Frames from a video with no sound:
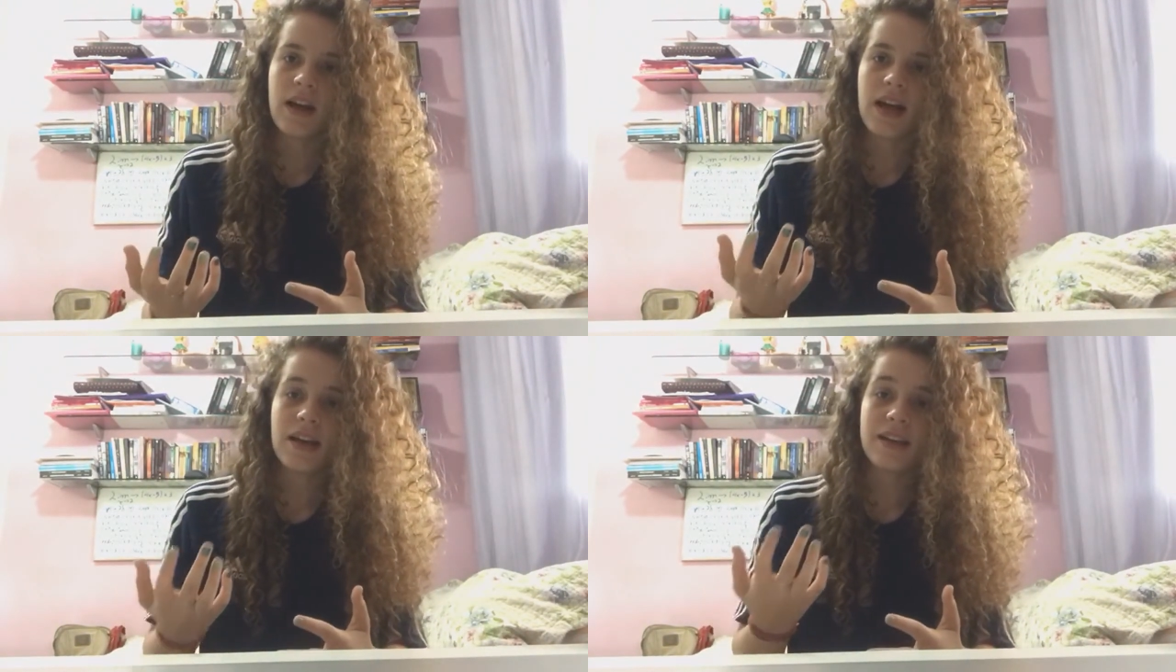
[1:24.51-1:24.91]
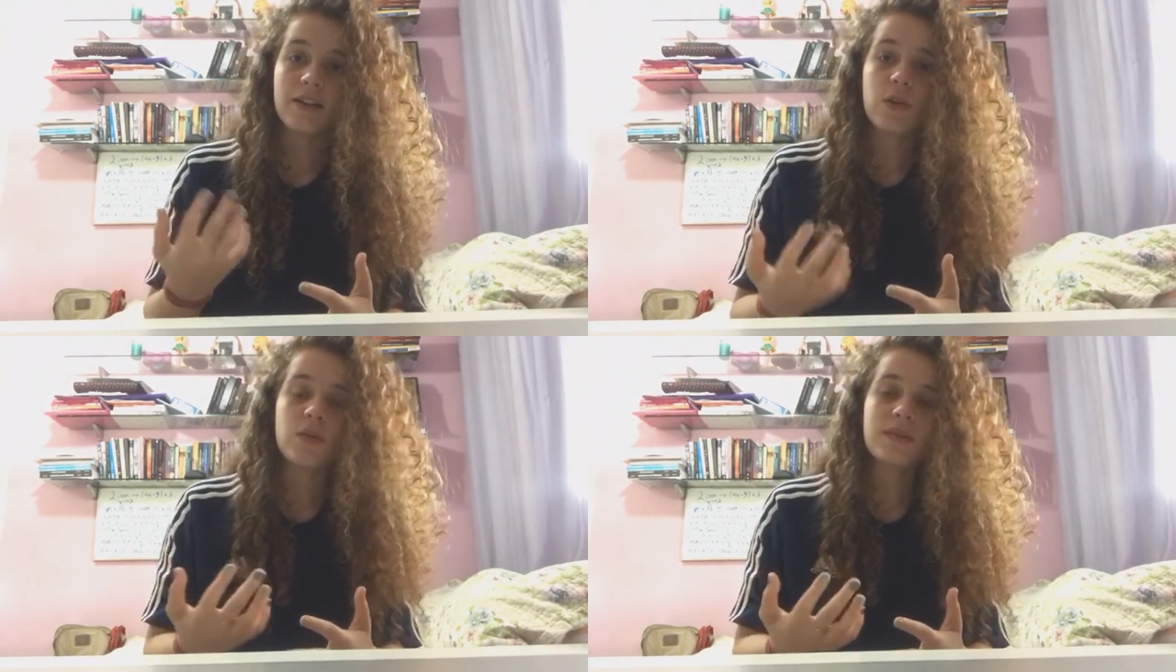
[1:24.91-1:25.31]
And I
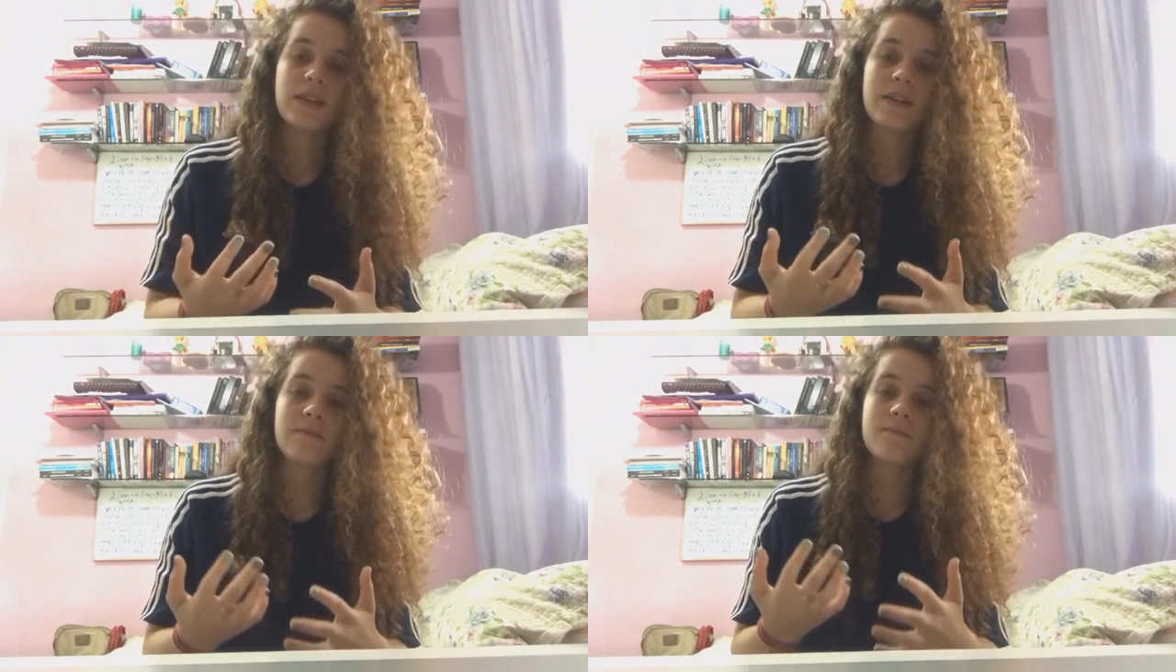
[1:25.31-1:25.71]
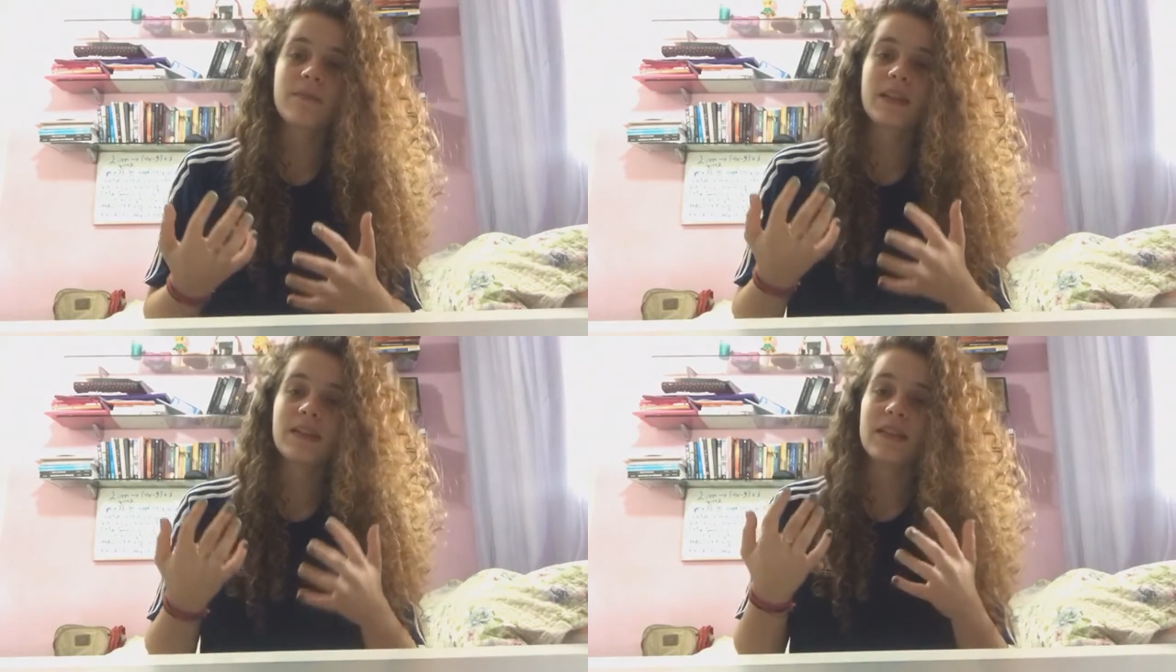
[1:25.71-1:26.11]
know that
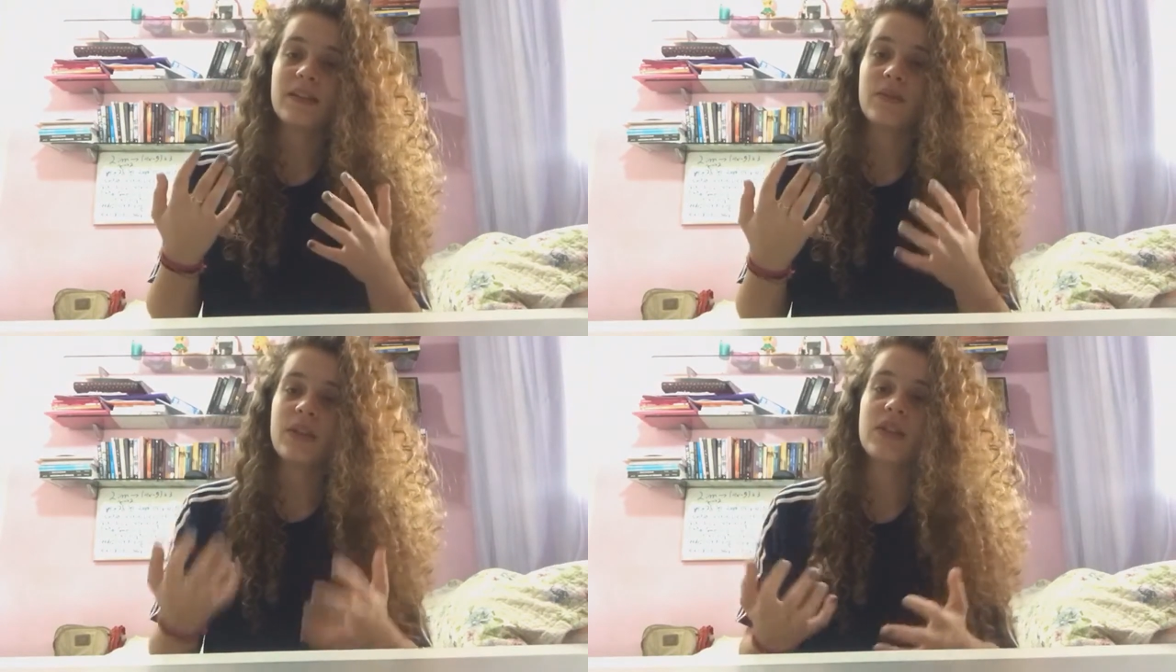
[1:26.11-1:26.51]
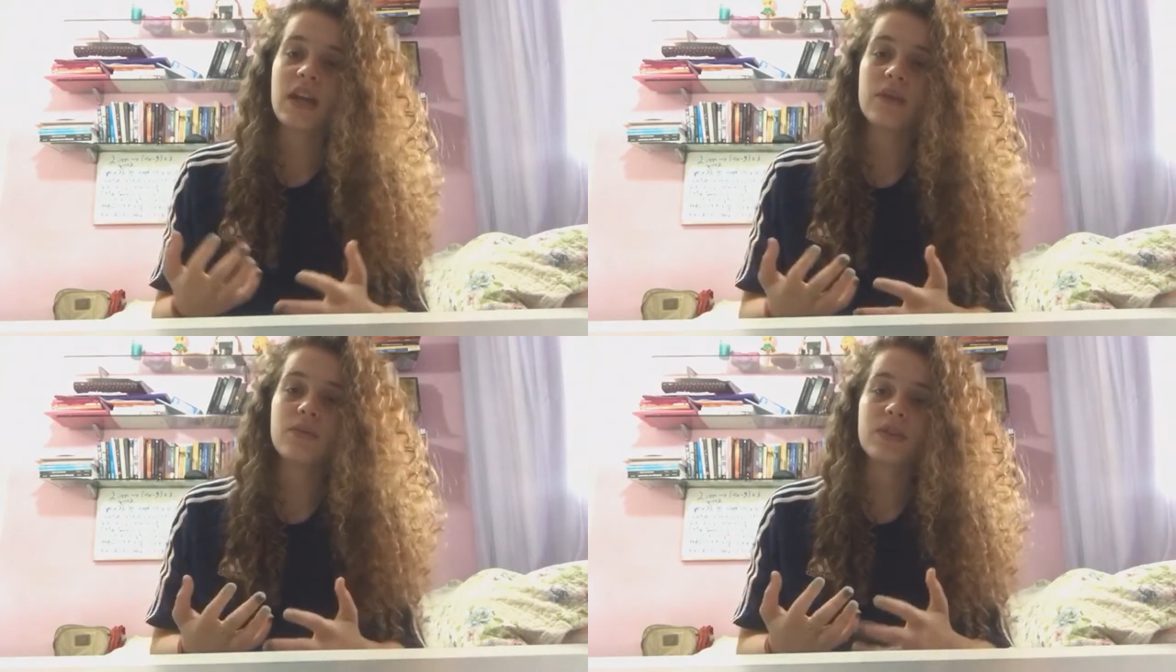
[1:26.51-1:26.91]
the Reach
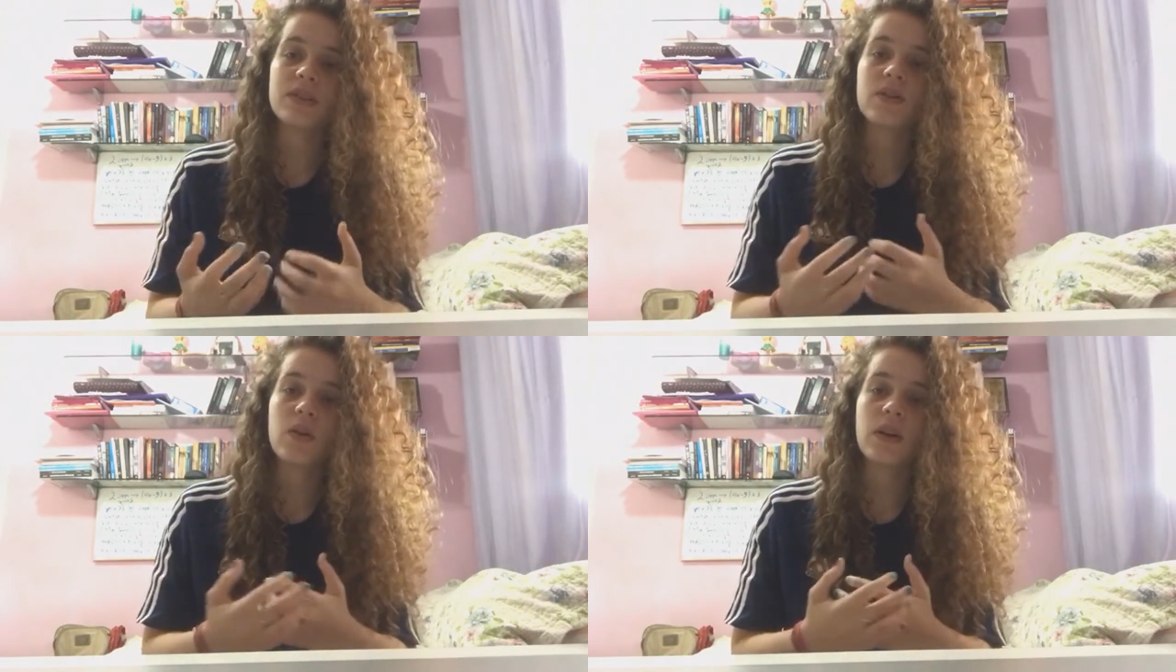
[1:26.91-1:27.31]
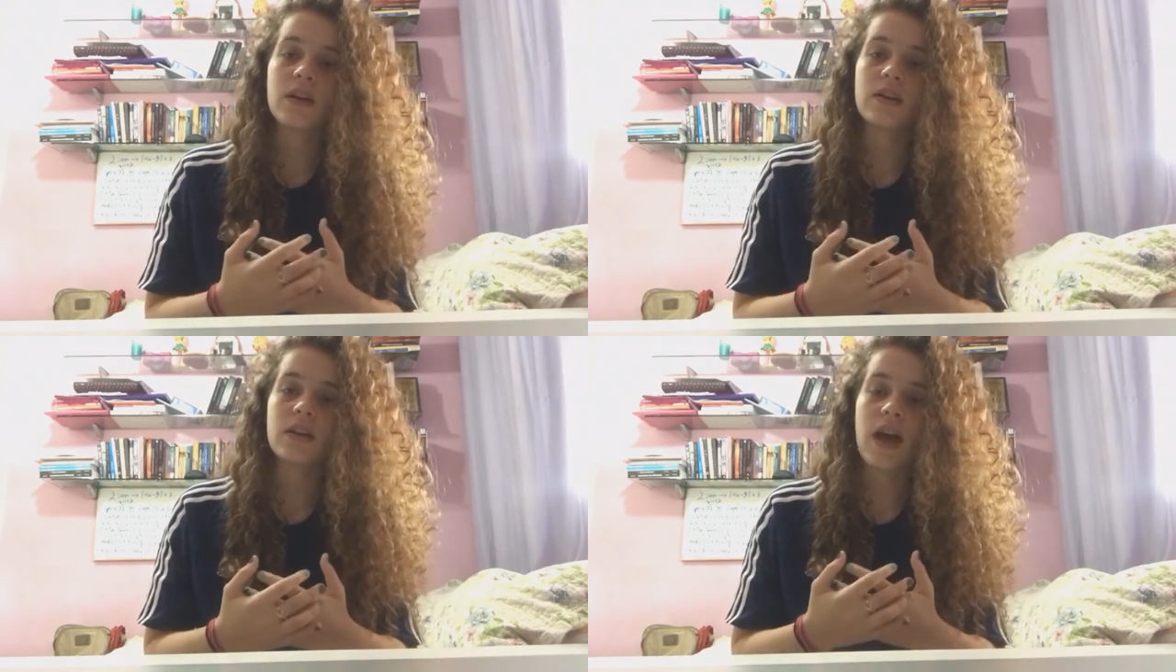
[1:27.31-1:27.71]
Cambridge is
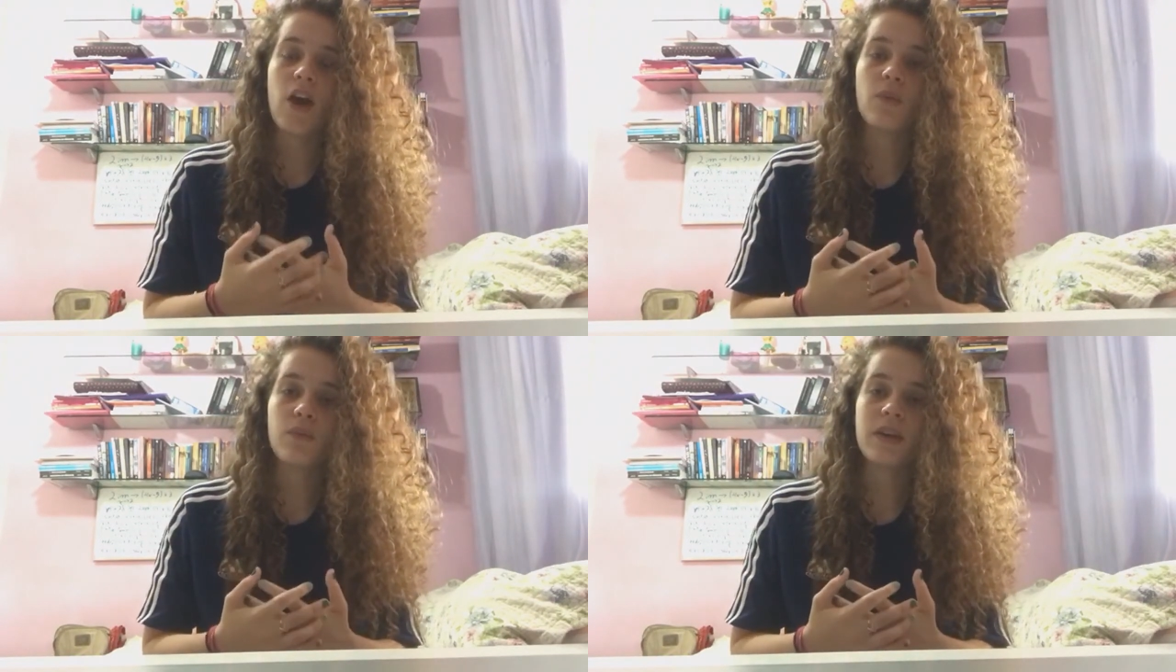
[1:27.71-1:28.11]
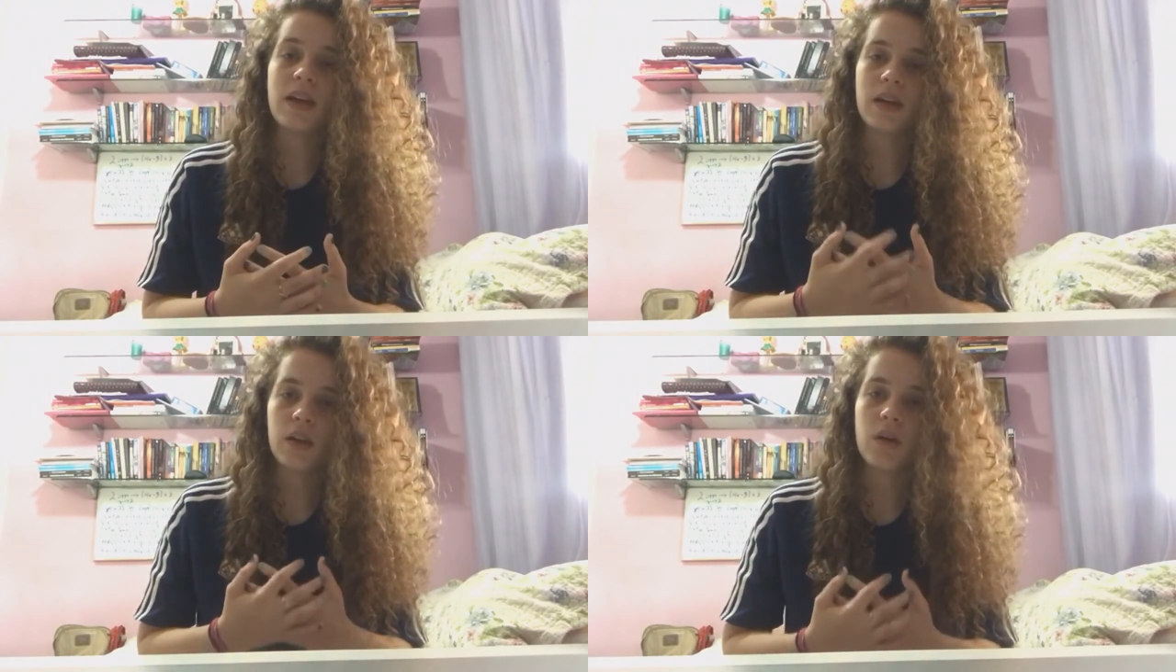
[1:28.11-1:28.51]
gonna help me
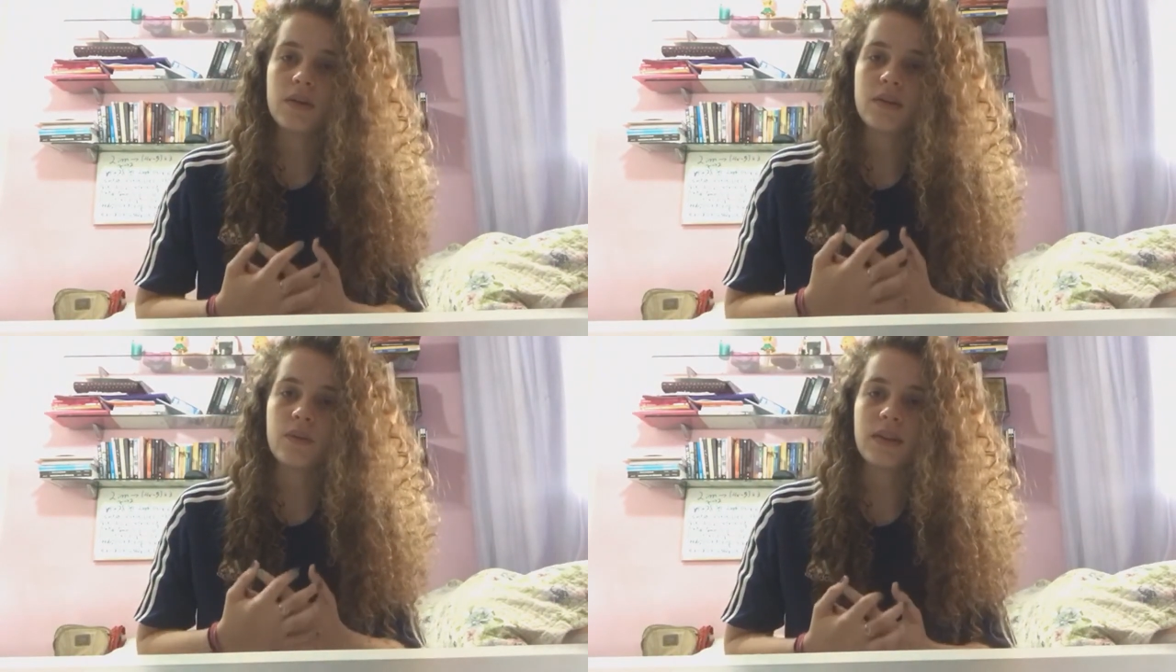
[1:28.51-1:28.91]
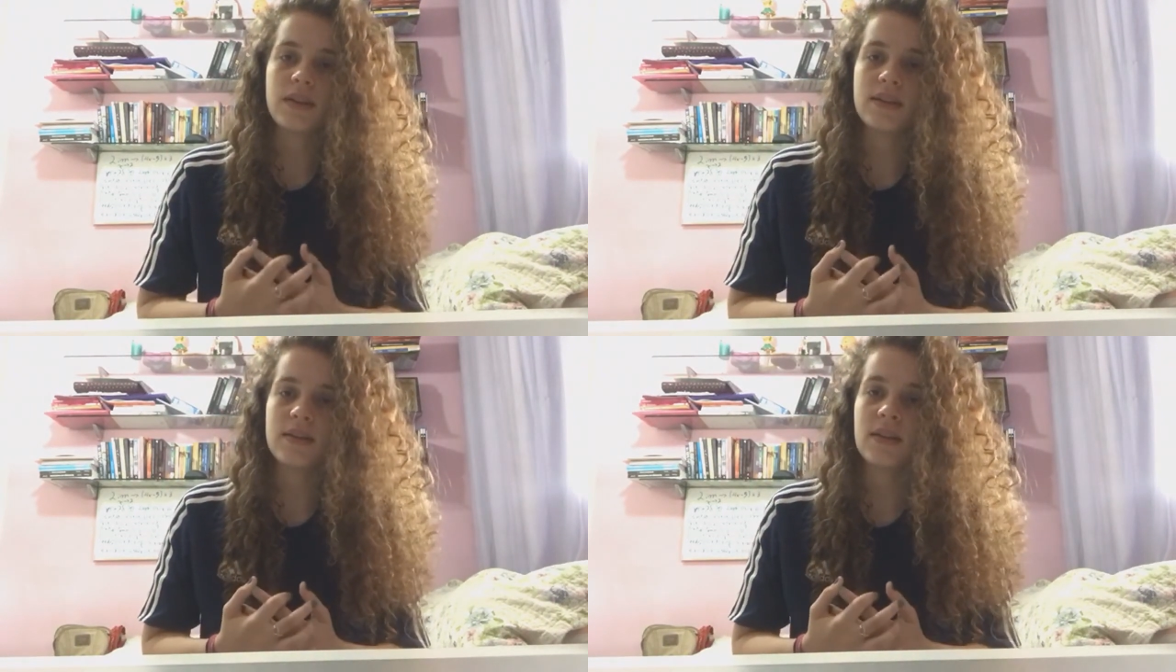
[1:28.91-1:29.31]
a lot with
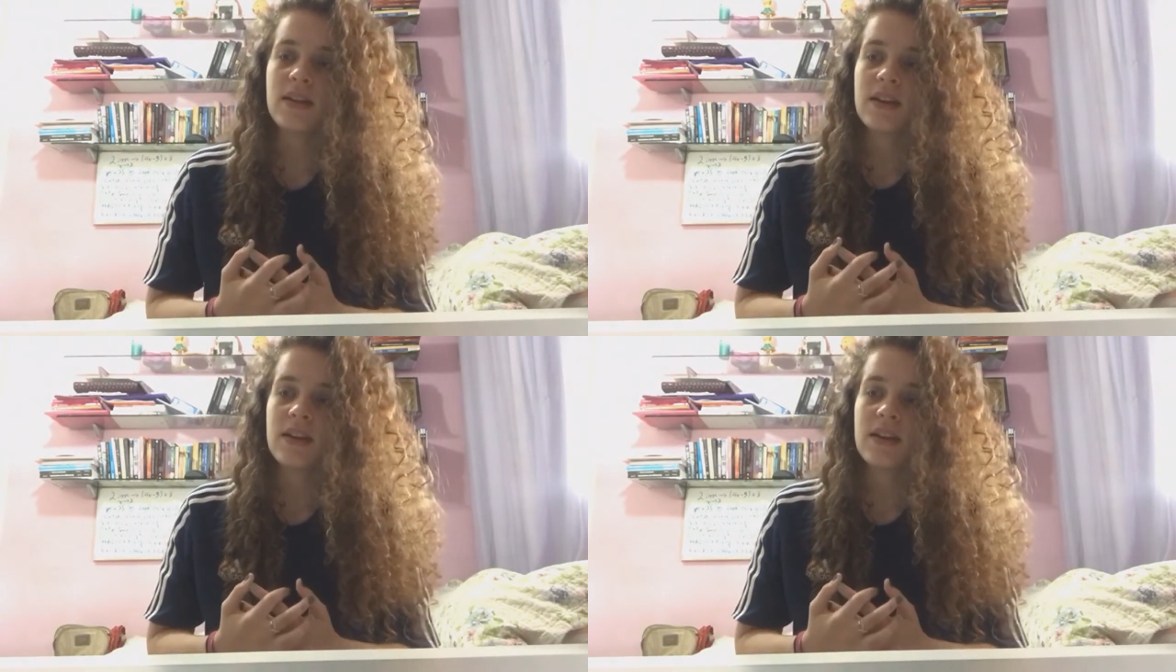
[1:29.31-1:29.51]
this,